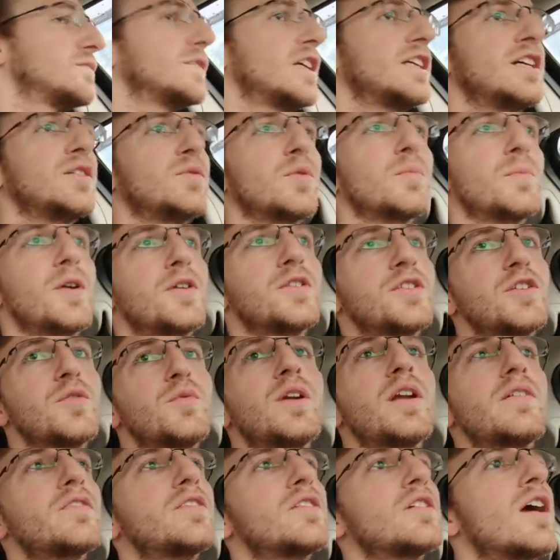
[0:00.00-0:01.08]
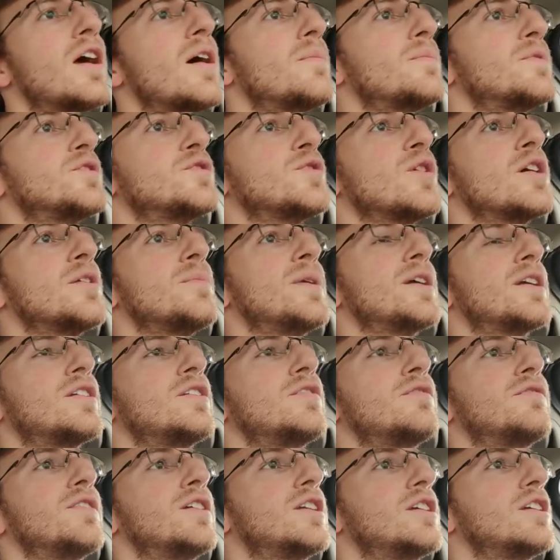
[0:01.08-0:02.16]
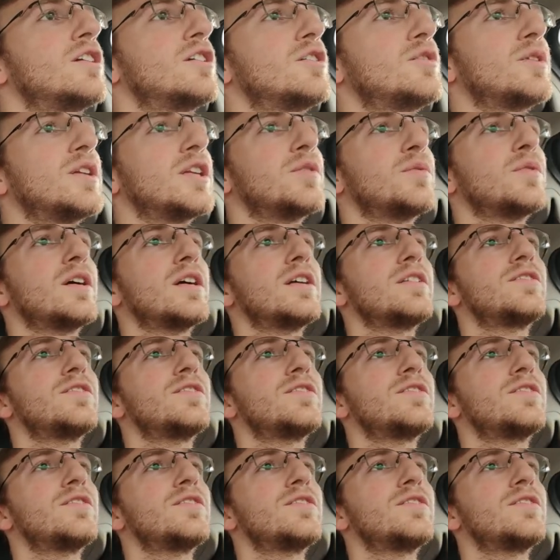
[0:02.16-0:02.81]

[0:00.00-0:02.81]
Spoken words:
Yeah, we're merging, whatever. I'm just trying to make a video anyway.